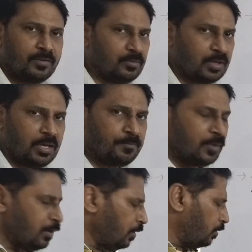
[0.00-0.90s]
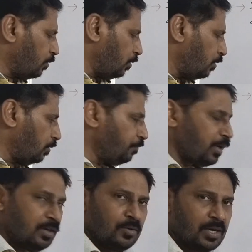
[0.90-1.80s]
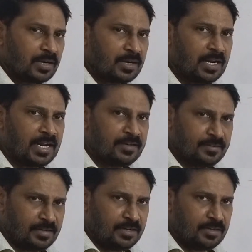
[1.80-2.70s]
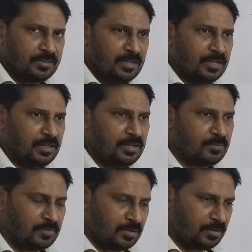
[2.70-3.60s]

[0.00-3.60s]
Okay. So when you are answering the